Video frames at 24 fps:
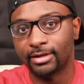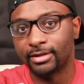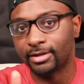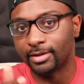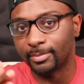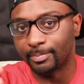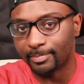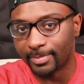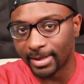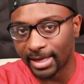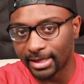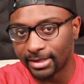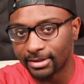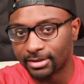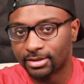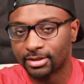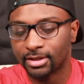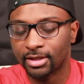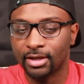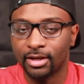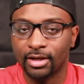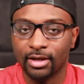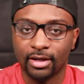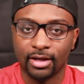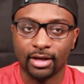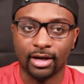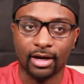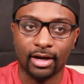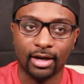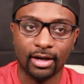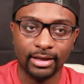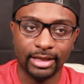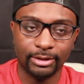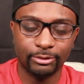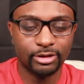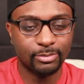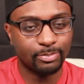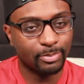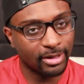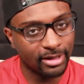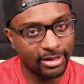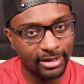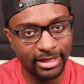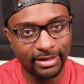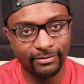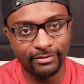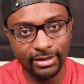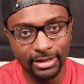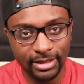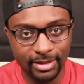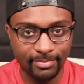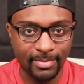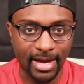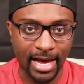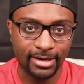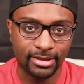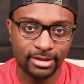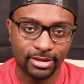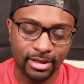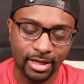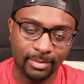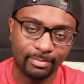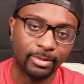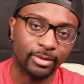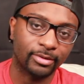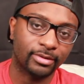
debate. It was pretty evenly matched up.